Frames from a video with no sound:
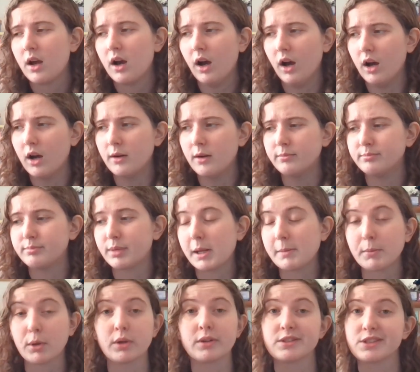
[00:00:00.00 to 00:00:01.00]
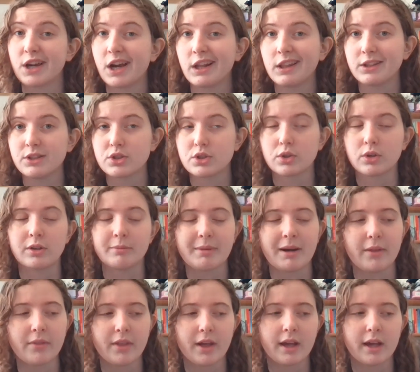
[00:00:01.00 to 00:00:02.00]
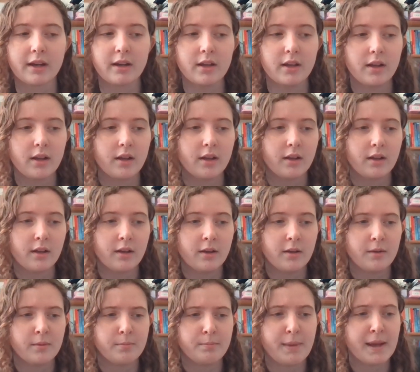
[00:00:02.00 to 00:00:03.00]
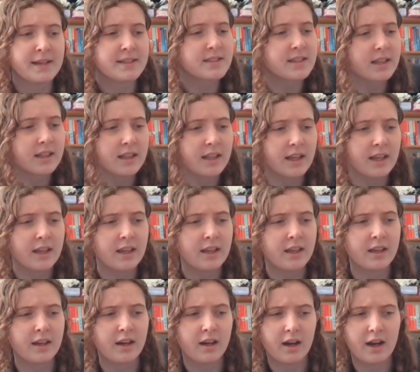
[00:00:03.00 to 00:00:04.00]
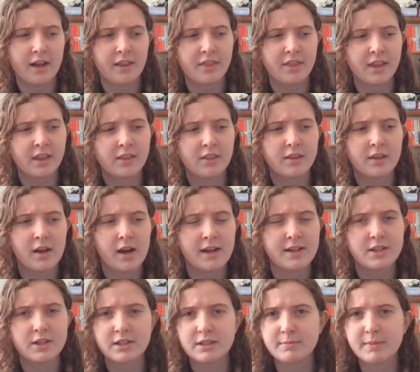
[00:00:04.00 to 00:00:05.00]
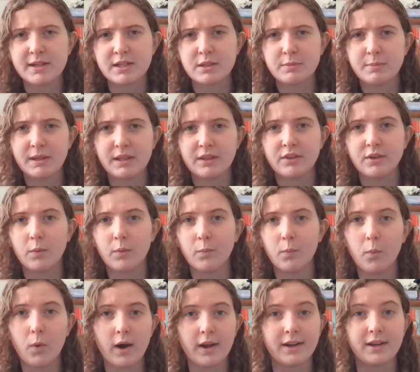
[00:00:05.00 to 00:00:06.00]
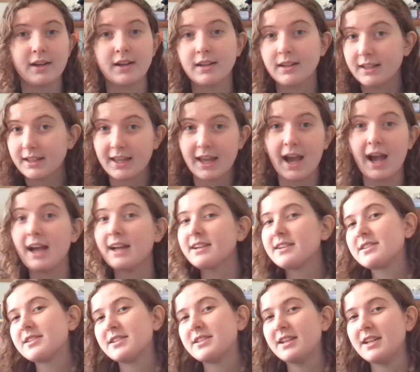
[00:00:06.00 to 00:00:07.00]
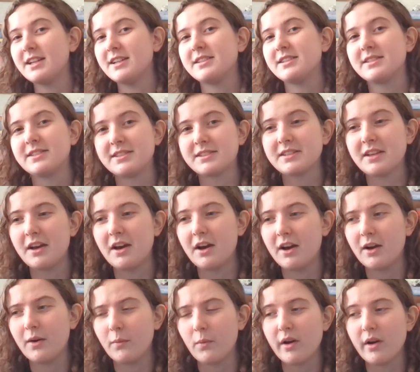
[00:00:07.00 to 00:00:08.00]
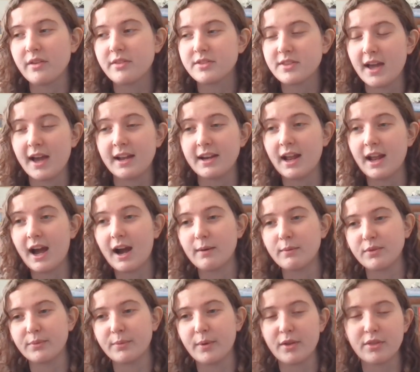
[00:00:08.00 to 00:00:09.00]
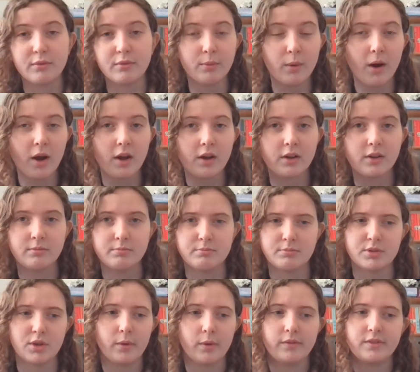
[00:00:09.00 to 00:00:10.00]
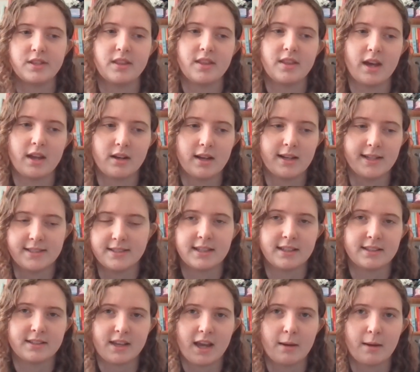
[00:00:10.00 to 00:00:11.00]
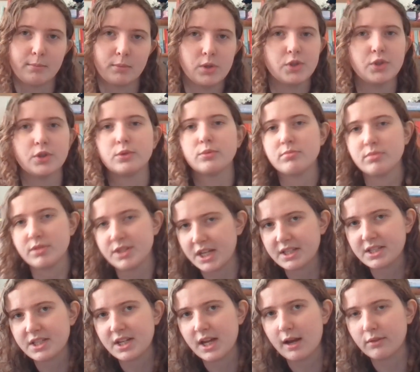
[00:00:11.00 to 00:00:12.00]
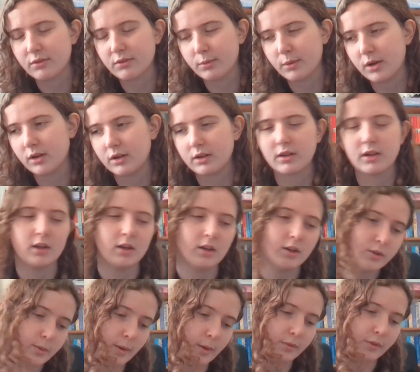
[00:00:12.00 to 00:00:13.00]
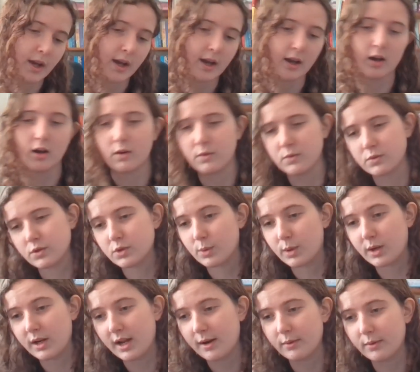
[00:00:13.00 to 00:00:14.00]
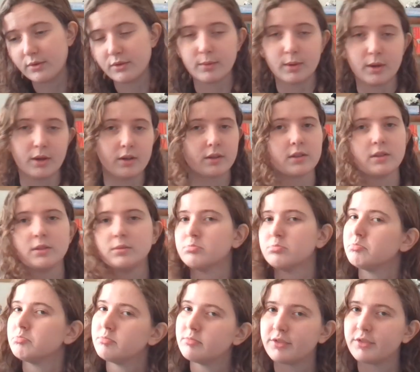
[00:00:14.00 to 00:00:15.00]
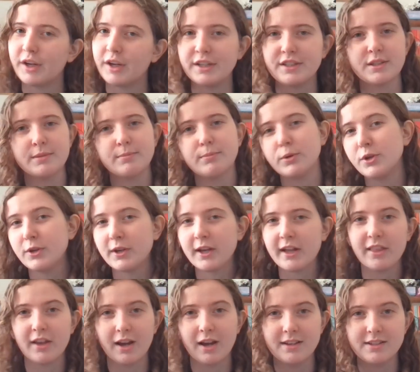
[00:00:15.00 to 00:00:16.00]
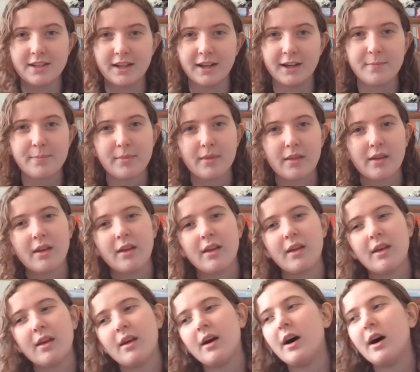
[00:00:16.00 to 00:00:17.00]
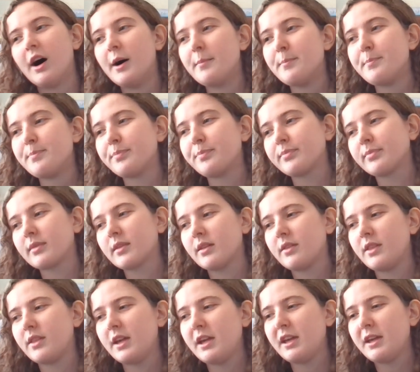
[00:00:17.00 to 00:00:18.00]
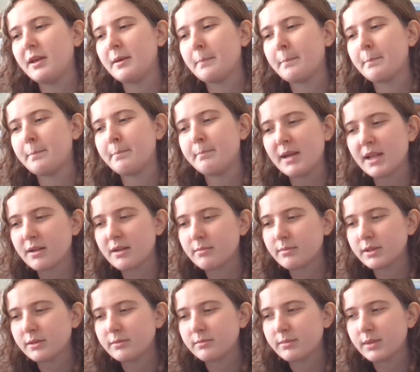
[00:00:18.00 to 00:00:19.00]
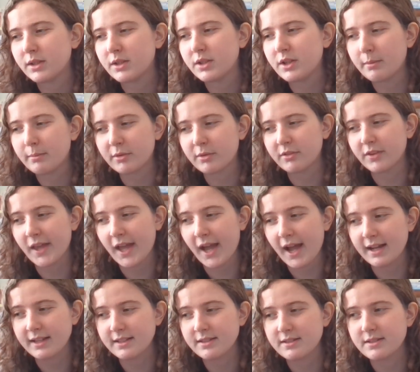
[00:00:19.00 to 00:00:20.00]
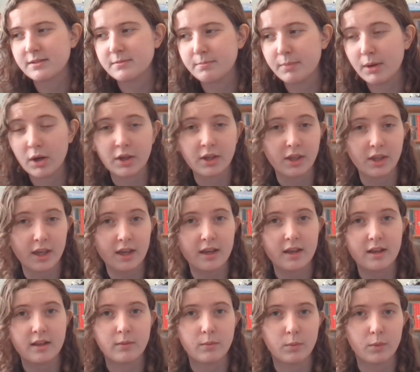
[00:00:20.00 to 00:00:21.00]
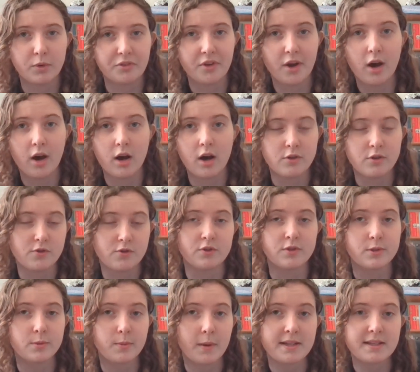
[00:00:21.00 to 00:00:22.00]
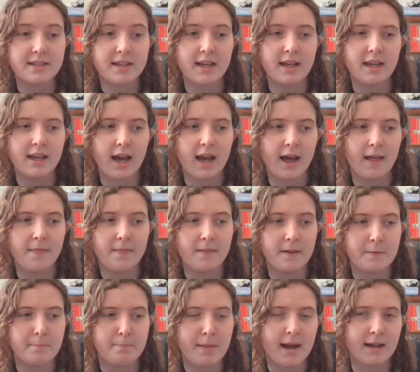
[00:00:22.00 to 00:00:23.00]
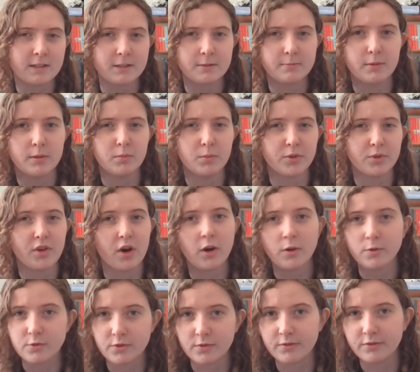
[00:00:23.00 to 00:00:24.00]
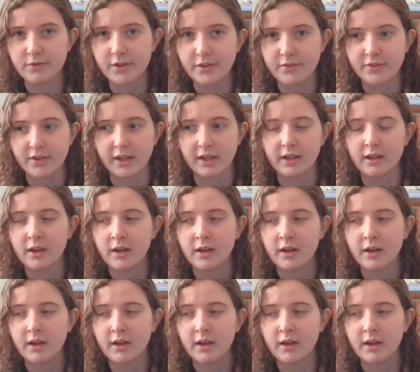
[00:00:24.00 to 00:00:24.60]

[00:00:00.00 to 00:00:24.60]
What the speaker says: but I'm not entirely sure about that. Basically, I think the idea is meant to be that one CAT is worth 10 hours worth of work. So obviously then a 6 CAT module, 60 hours of work, 12 CAT, 120 hours of work. Very simple, you get the idea. The minimum number of CATs per year was 120 and the maximum was 150.